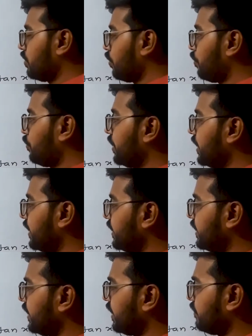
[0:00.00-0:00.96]
we
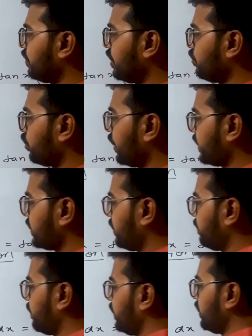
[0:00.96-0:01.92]
can take one more
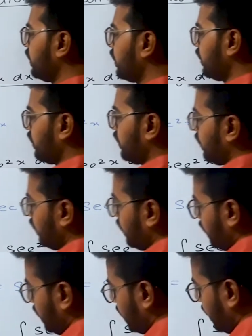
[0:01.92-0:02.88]
example,
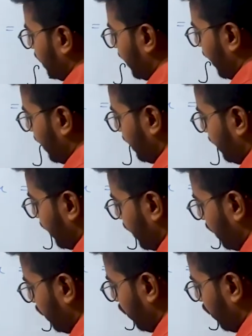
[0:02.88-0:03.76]
the derivative